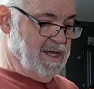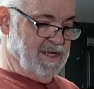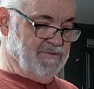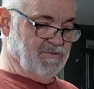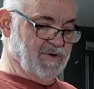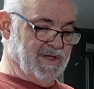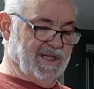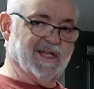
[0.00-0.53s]

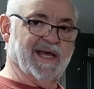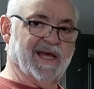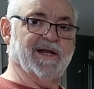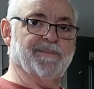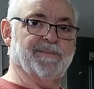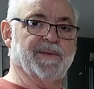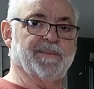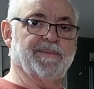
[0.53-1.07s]
Really light
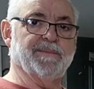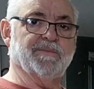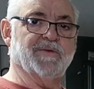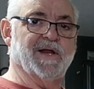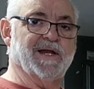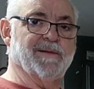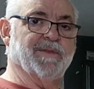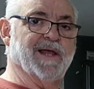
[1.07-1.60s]
up the
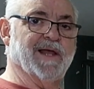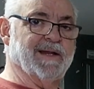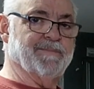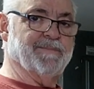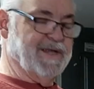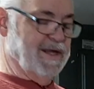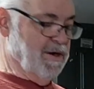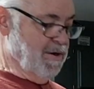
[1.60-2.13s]

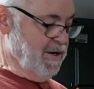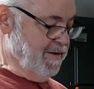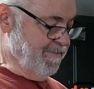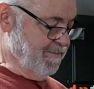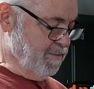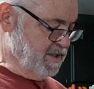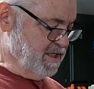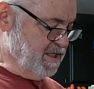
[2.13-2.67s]
area for us,